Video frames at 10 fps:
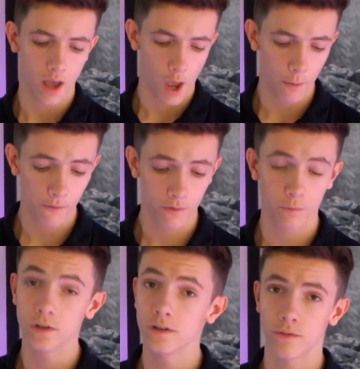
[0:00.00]
However,
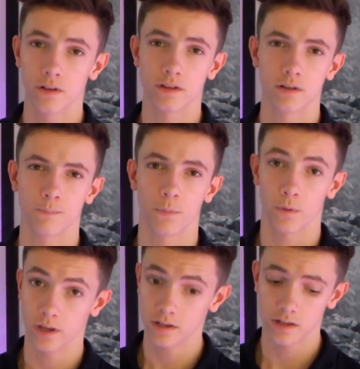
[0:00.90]
we did find some on
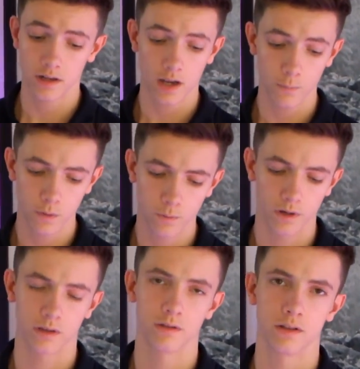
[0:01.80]
the internet and we will
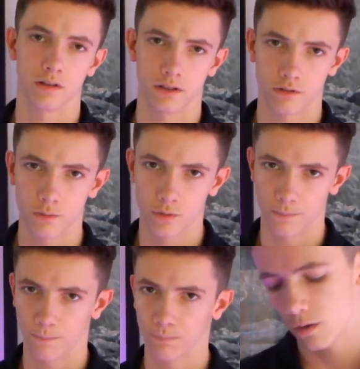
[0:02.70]
link those in the description.
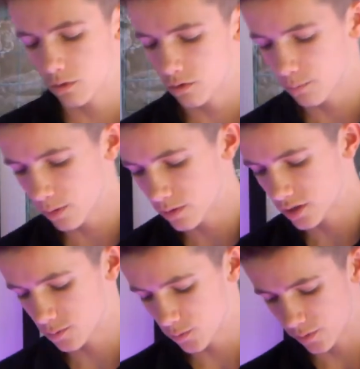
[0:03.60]
Although the build
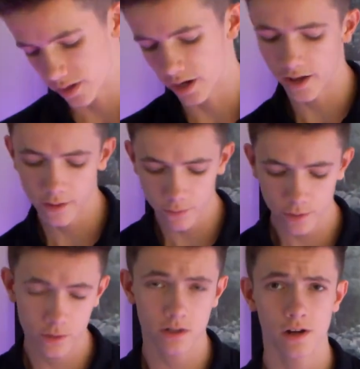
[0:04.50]
is small here and there are
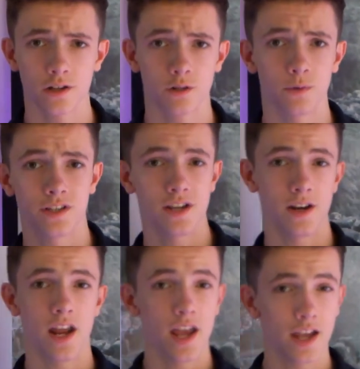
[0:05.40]
no sliders to be
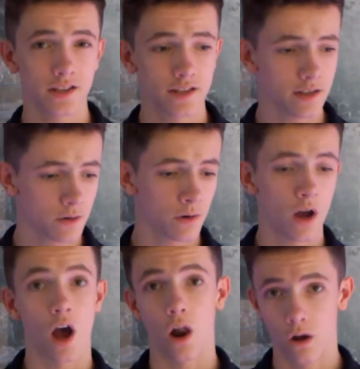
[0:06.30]
seen, it's still
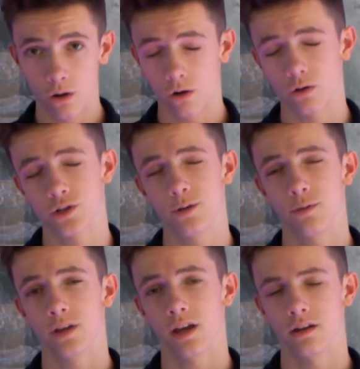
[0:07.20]
a lot
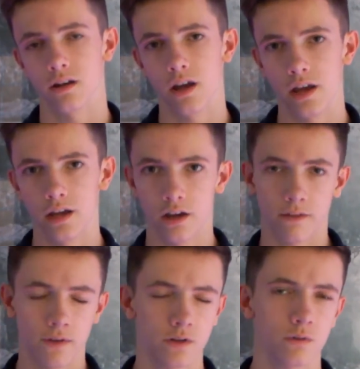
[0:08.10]
cheaper than getting a
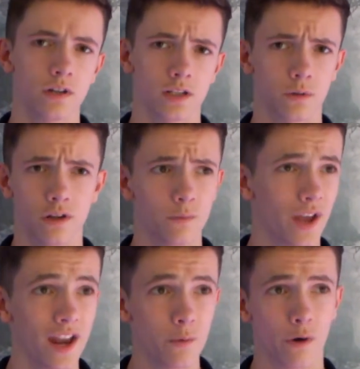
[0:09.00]
conventional desk, which is
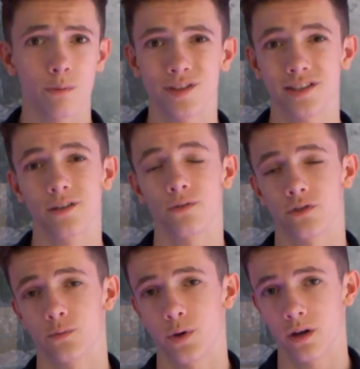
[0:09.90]
going to be anywhere up to
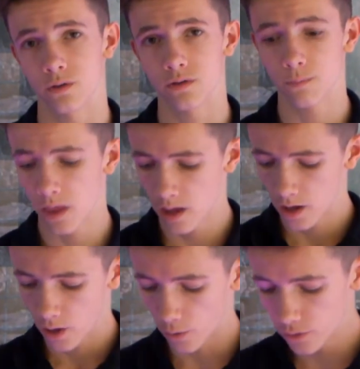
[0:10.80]
£700.
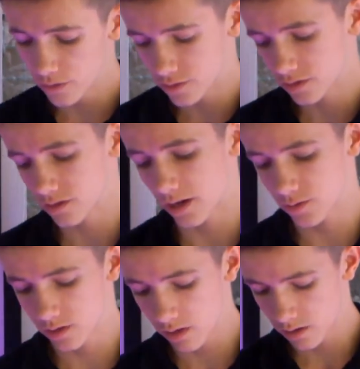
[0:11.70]
Although this doesn't
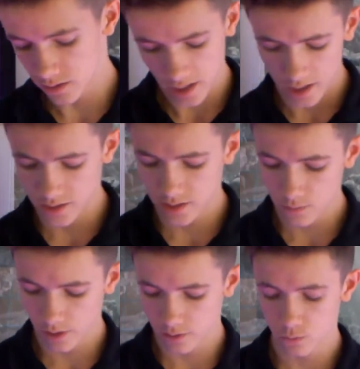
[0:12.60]
have sliders, it
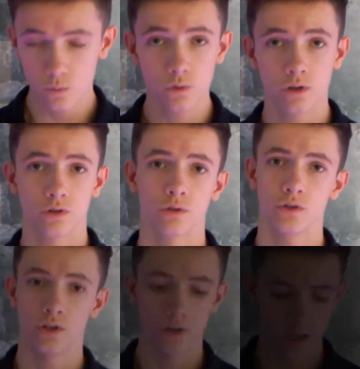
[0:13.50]
still has all the controls that you